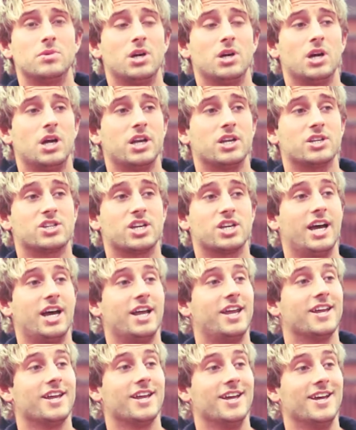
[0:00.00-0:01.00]
and I said,
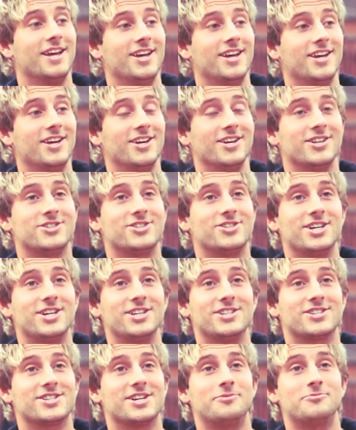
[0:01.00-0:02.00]

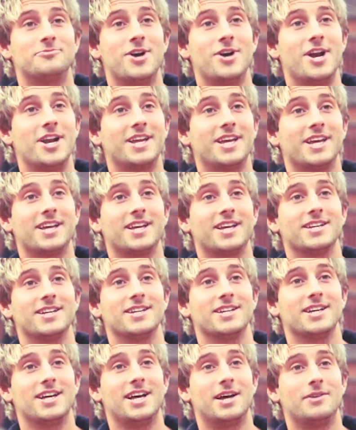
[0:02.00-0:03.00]
"Jesus, I'm ready.
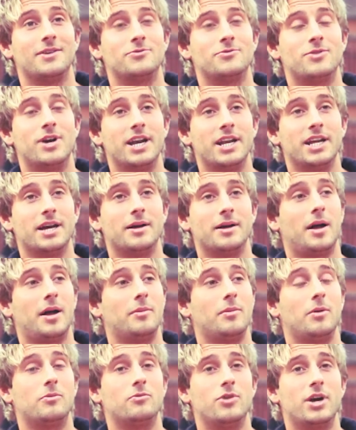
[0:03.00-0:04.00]
I'm ready.
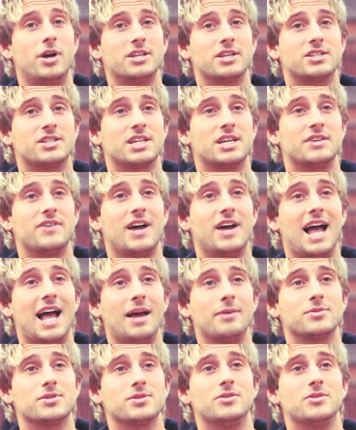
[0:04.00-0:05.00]
I'm ready to give
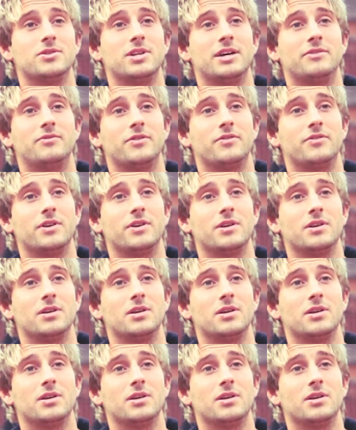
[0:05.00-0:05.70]
absolutely everything."